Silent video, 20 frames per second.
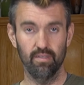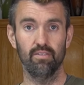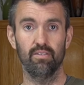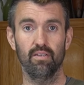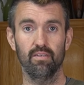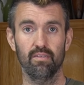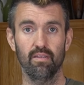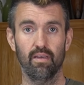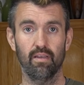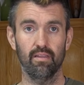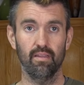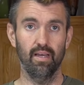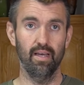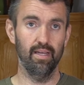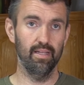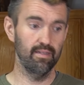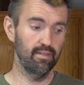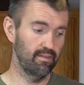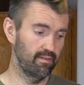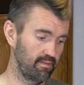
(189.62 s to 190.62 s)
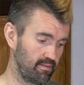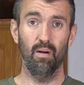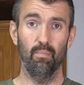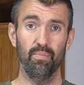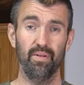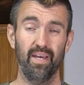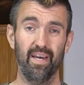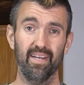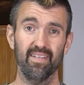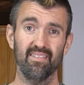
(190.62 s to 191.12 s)
just like that.
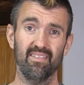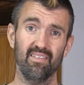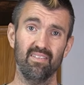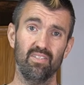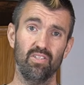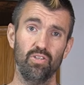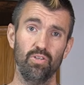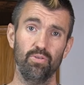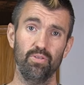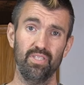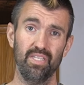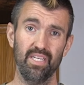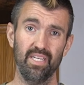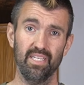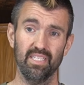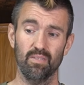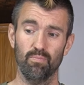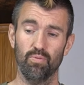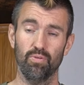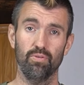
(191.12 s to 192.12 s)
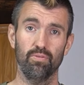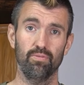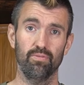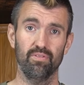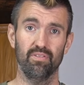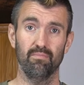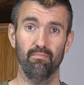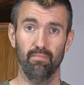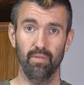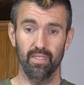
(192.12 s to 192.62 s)
Up next is 2
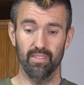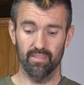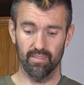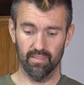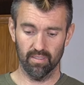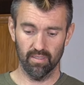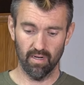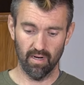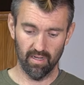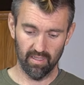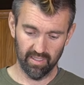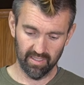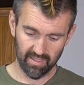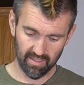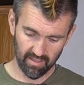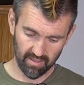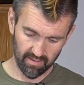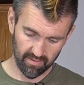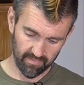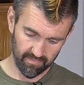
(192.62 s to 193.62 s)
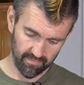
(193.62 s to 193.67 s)
teaspoons minced garlic.